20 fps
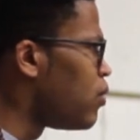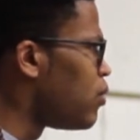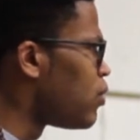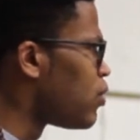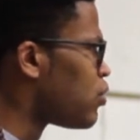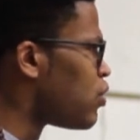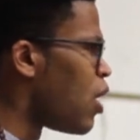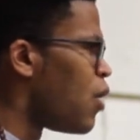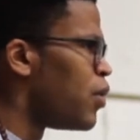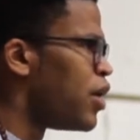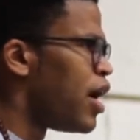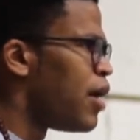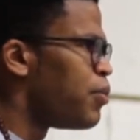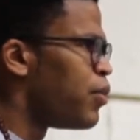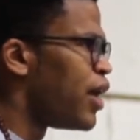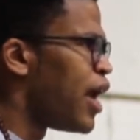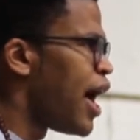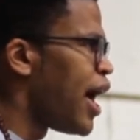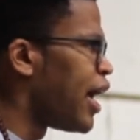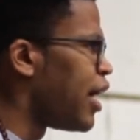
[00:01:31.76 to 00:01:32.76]
growing up,
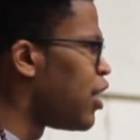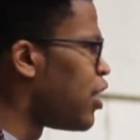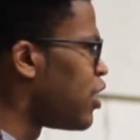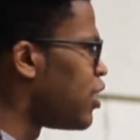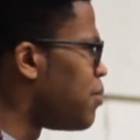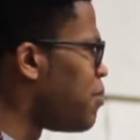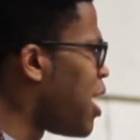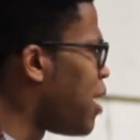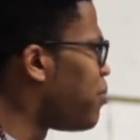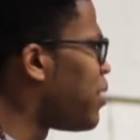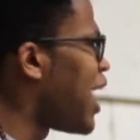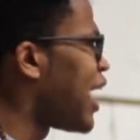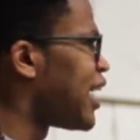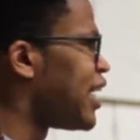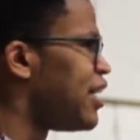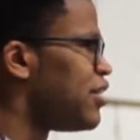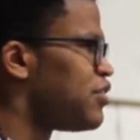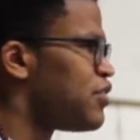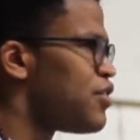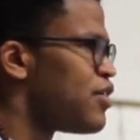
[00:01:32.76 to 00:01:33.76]
when I heard about Black
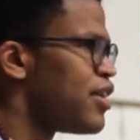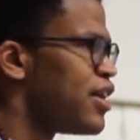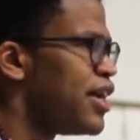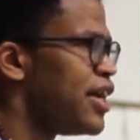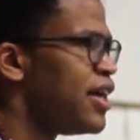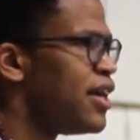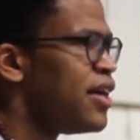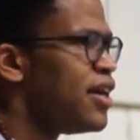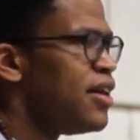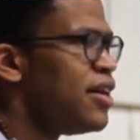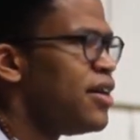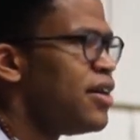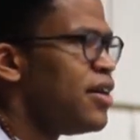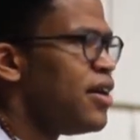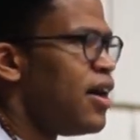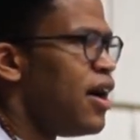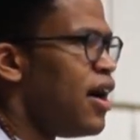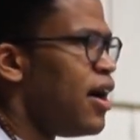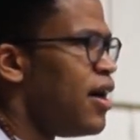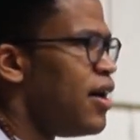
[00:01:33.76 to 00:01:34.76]
history
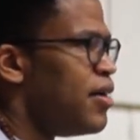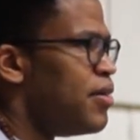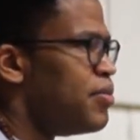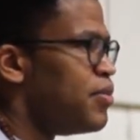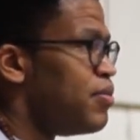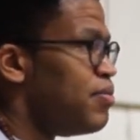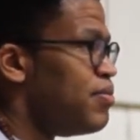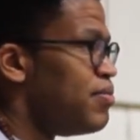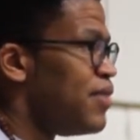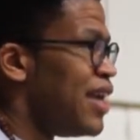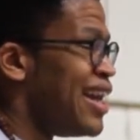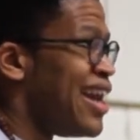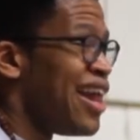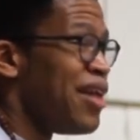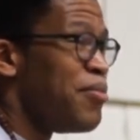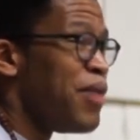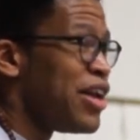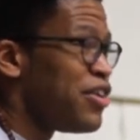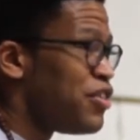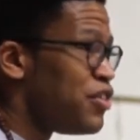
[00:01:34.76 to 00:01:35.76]
in
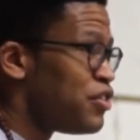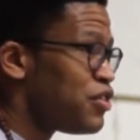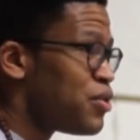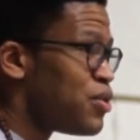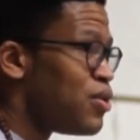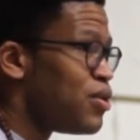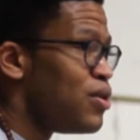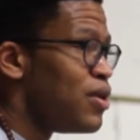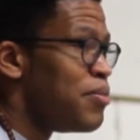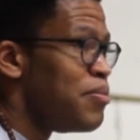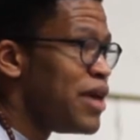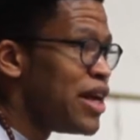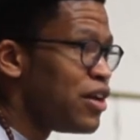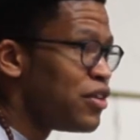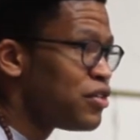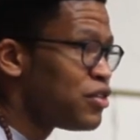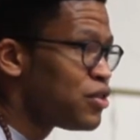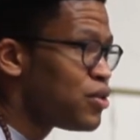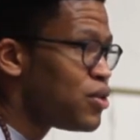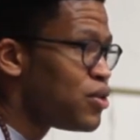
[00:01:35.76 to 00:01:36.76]
elementary school and
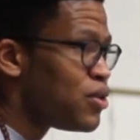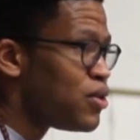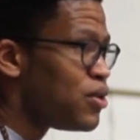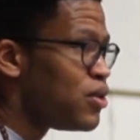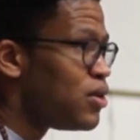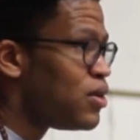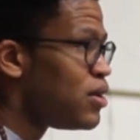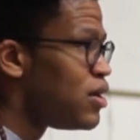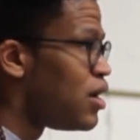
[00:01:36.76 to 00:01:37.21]
middle school,